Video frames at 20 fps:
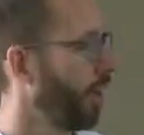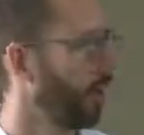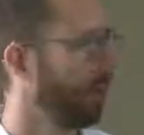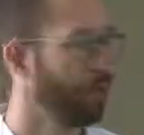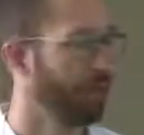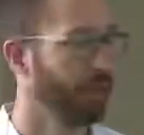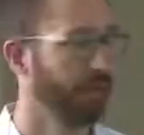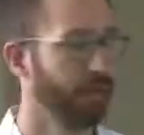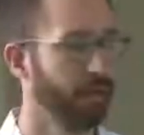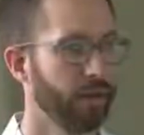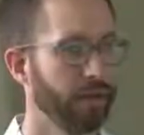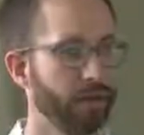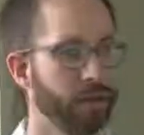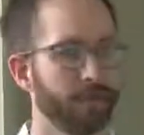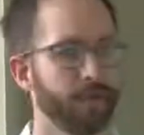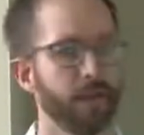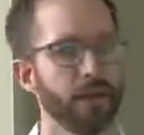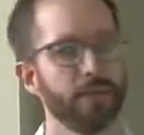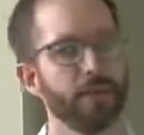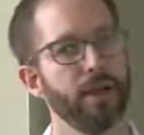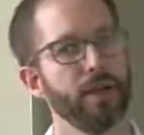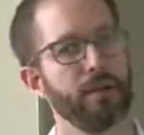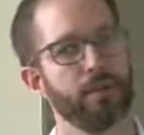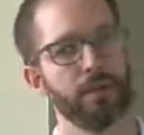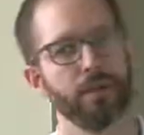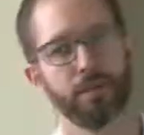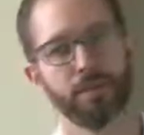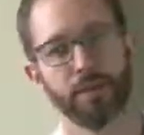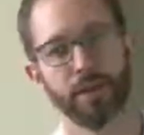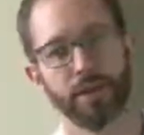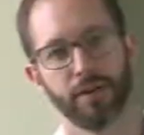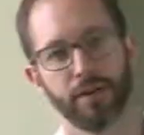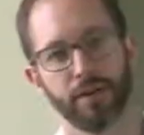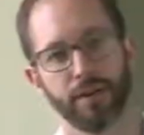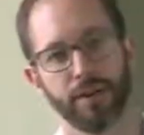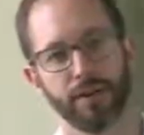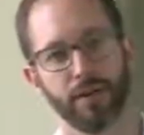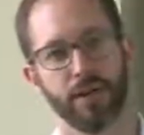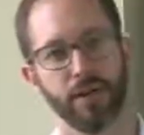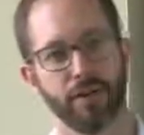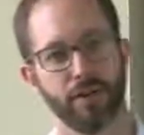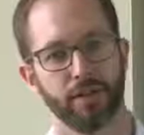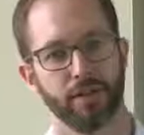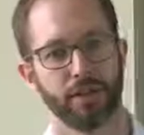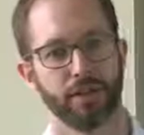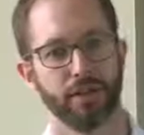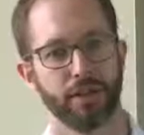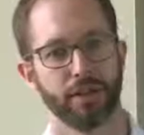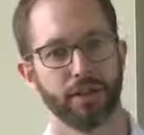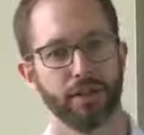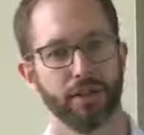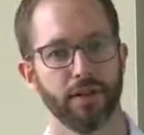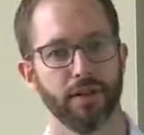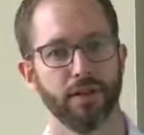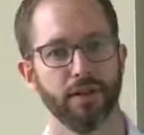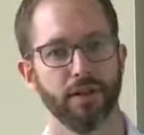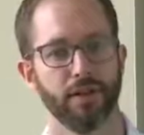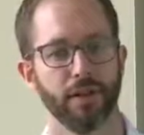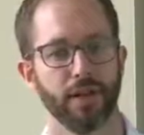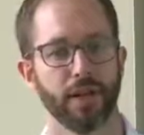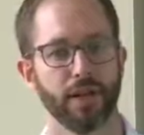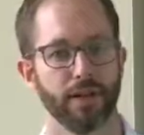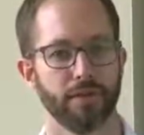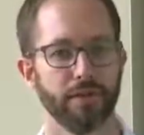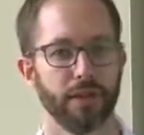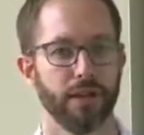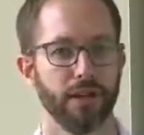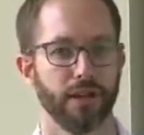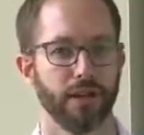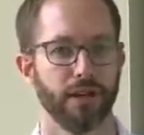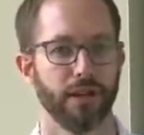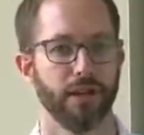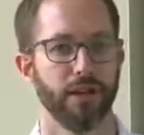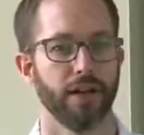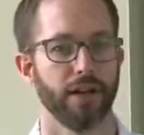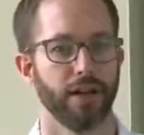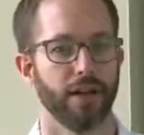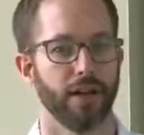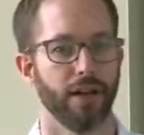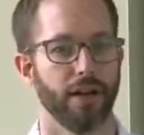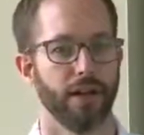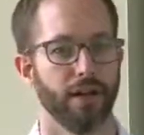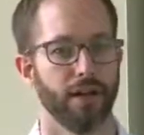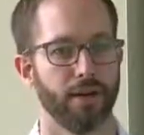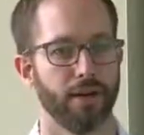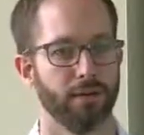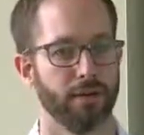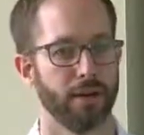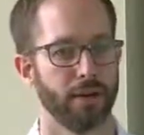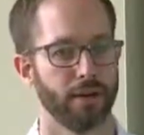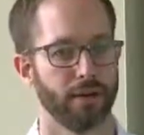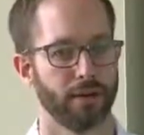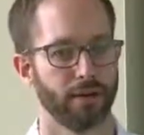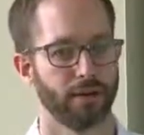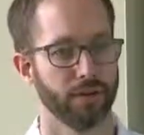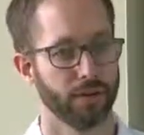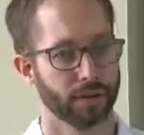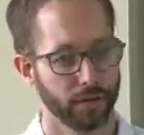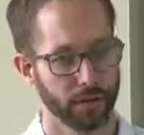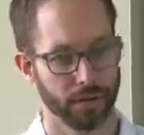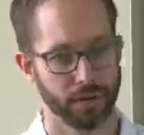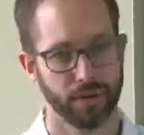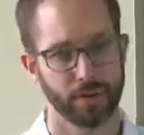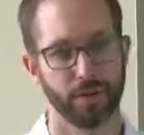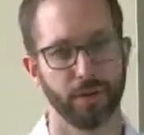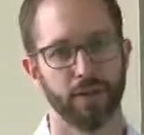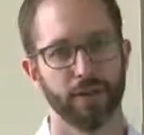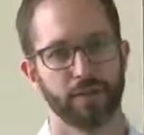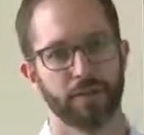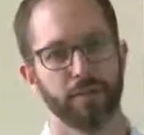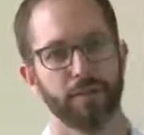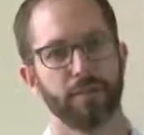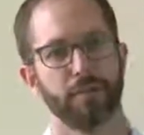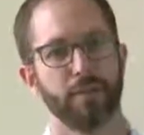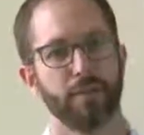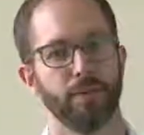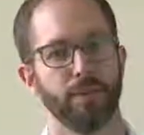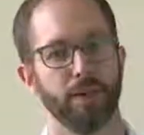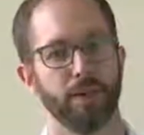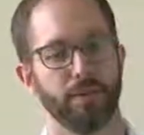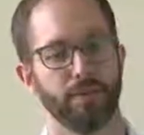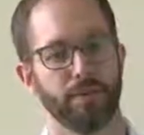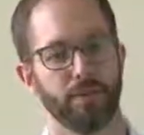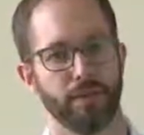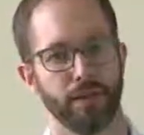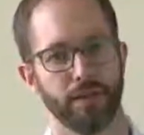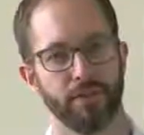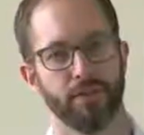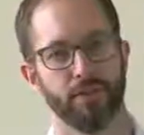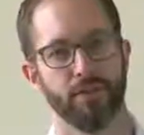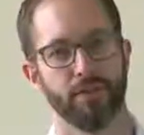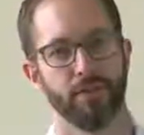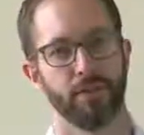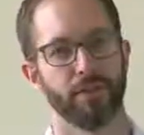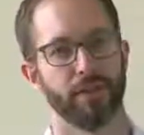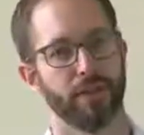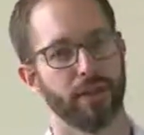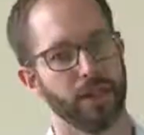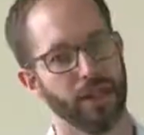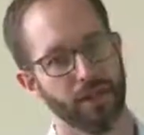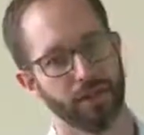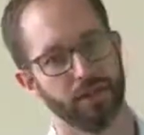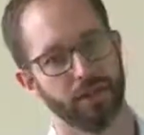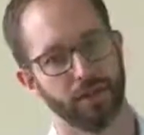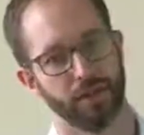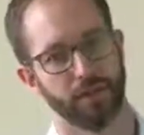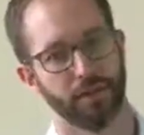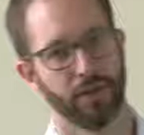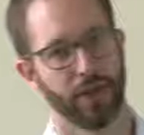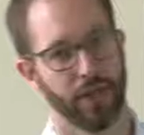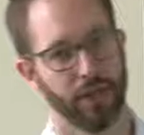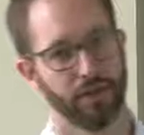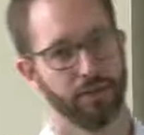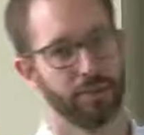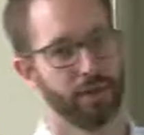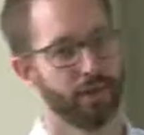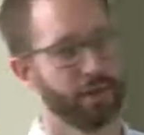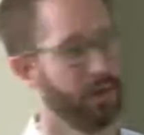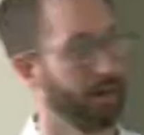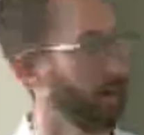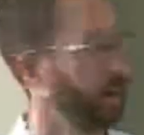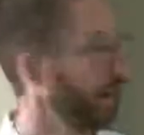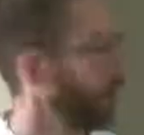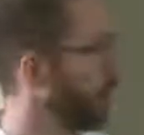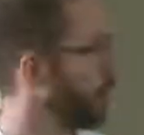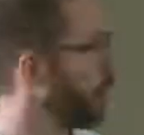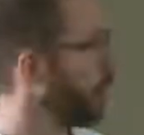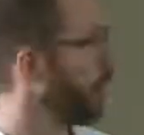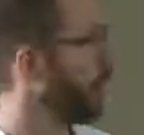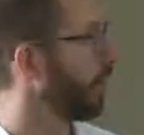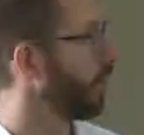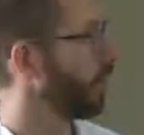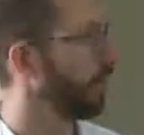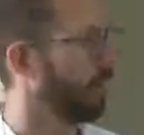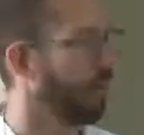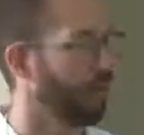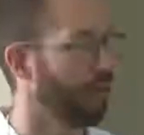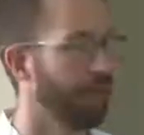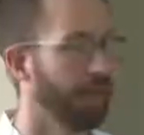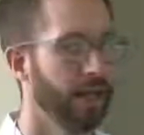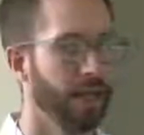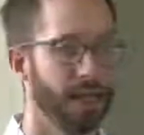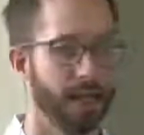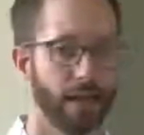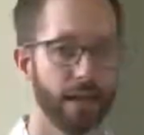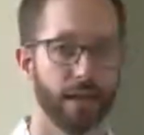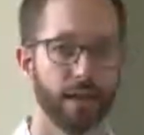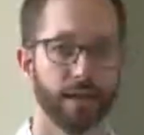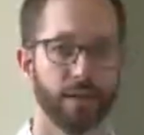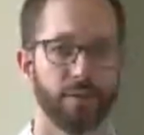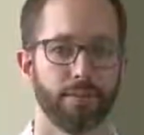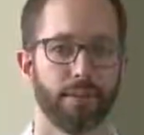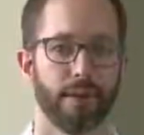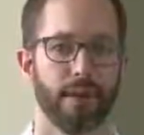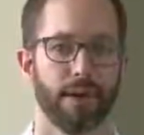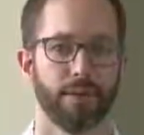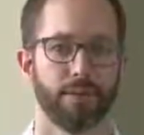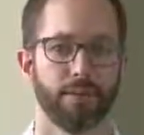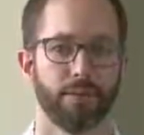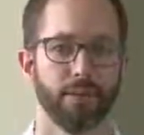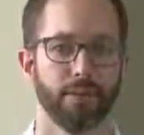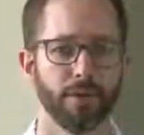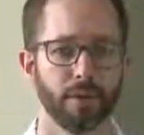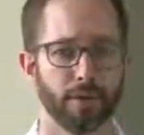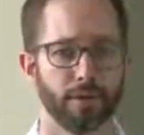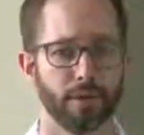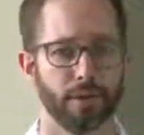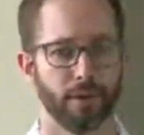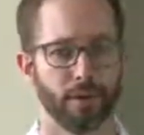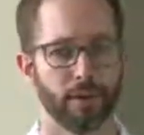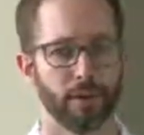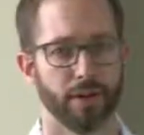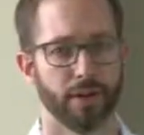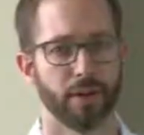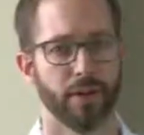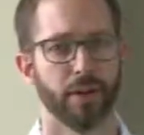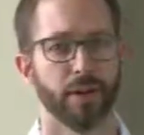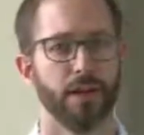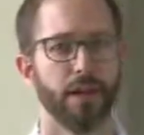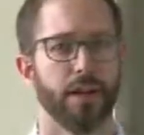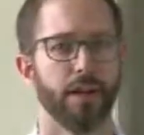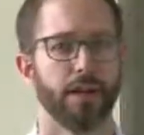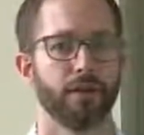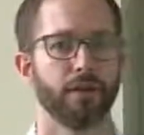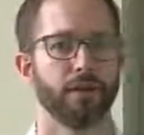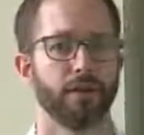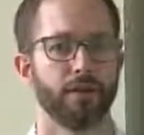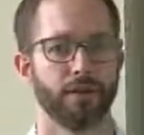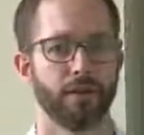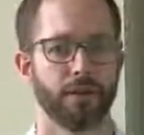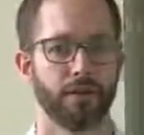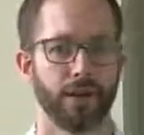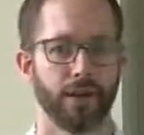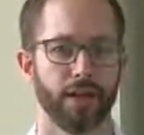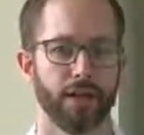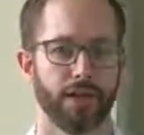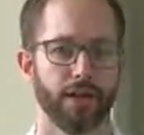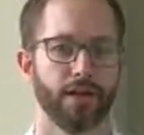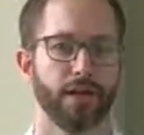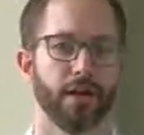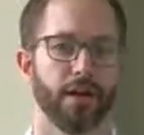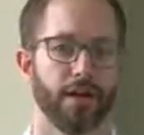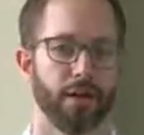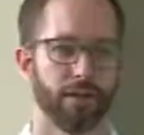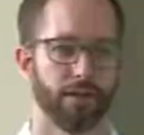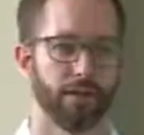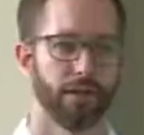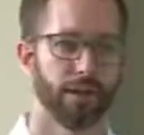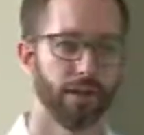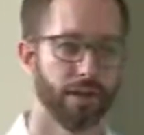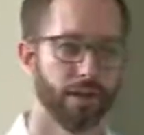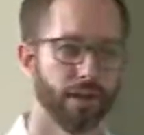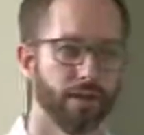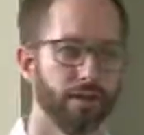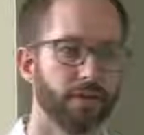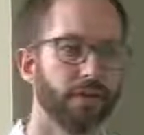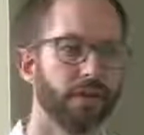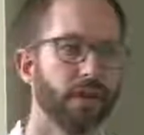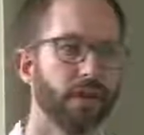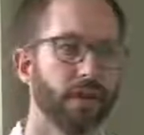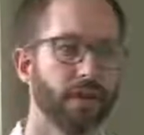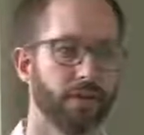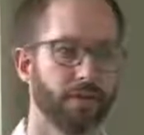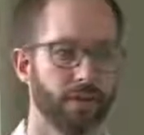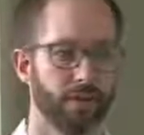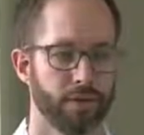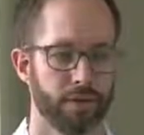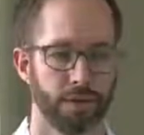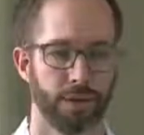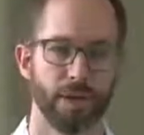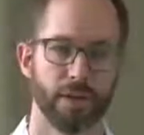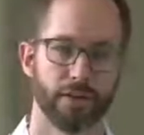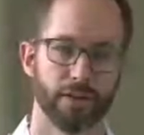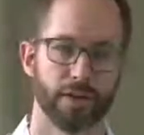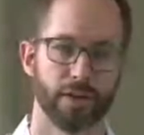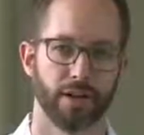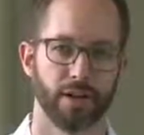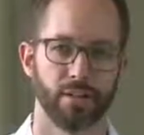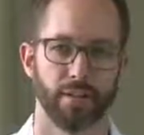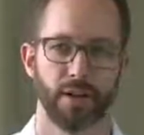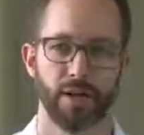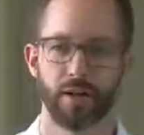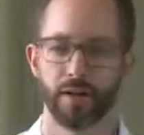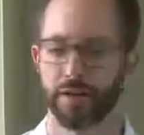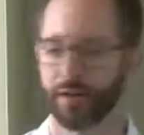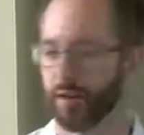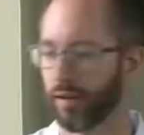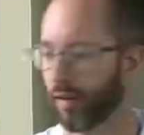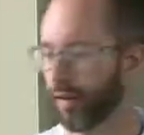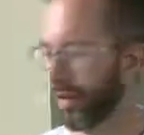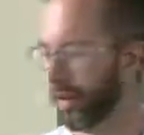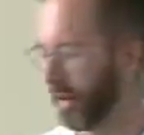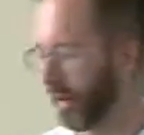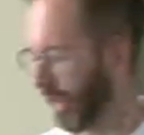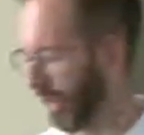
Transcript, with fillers: um, you you might be able to use browser automation to collect a, a lot of data, um, but Google expressly pre prevents you from doing that for the vast majority of its sites, right? And perhaps more importantly, Google provides alternatives, which we're about to talk about, called